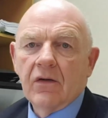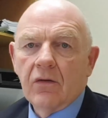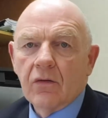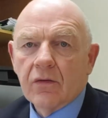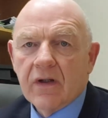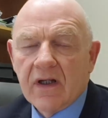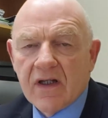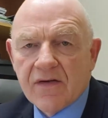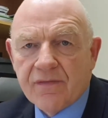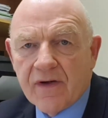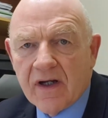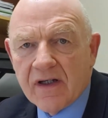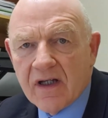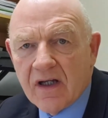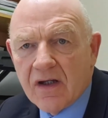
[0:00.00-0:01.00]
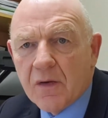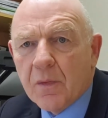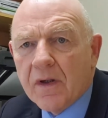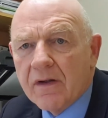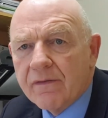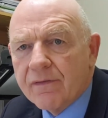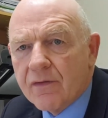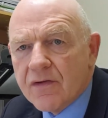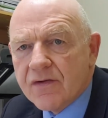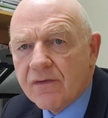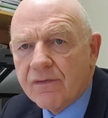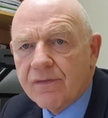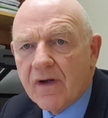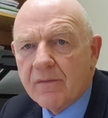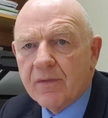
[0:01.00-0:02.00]
Okay, it's Friday the 21st
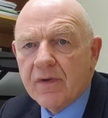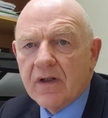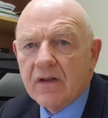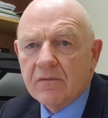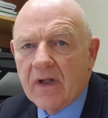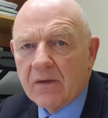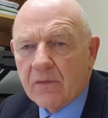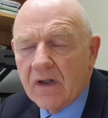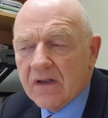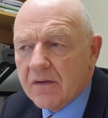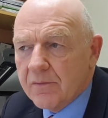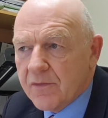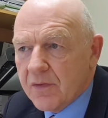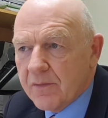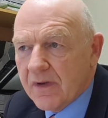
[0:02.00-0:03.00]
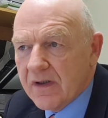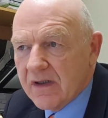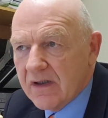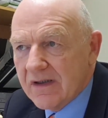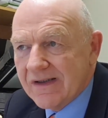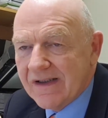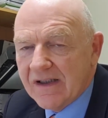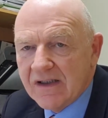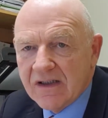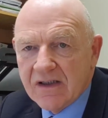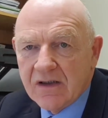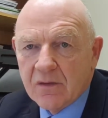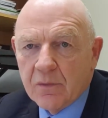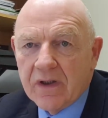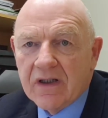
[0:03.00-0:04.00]
of February, and welcome to my
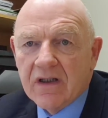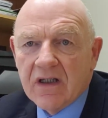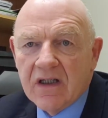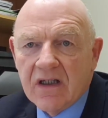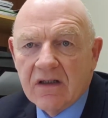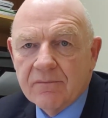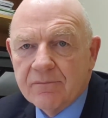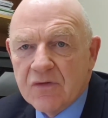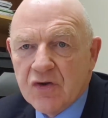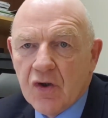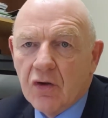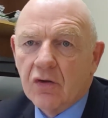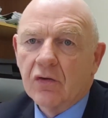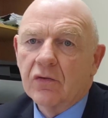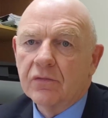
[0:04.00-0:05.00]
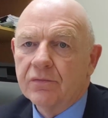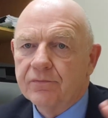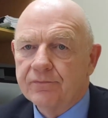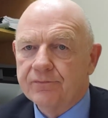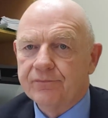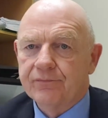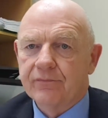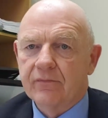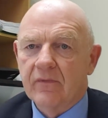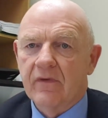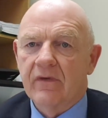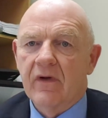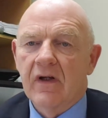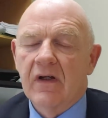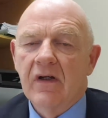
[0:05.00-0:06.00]
weekly show,
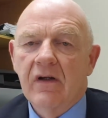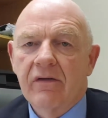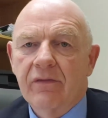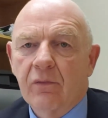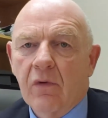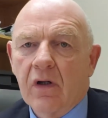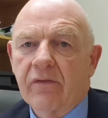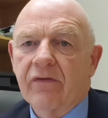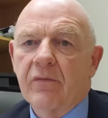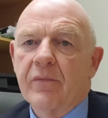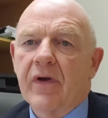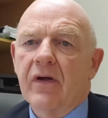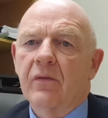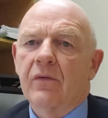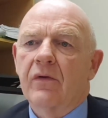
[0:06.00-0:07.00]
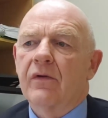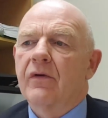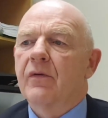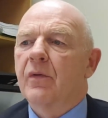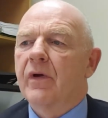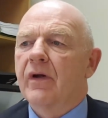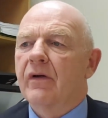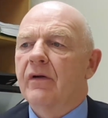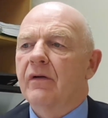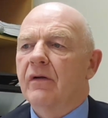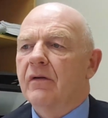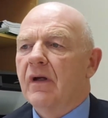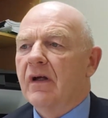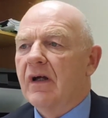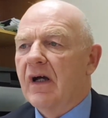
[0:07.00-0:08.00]
for want of a better word, where
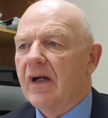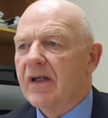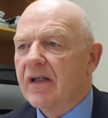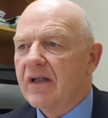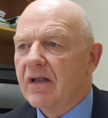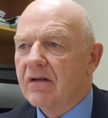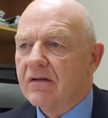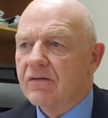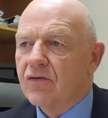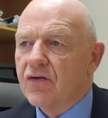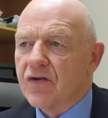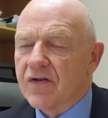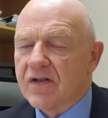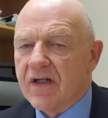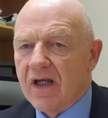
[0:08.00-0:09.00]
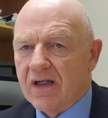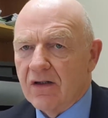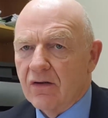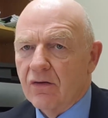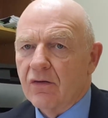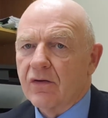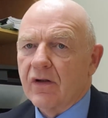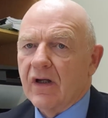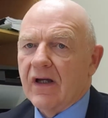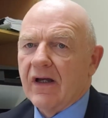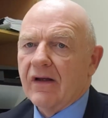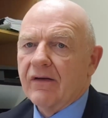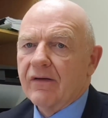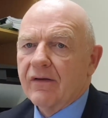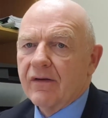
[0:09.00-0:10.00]
I just take a look
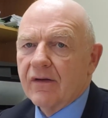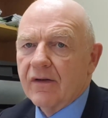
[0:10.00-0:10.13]
at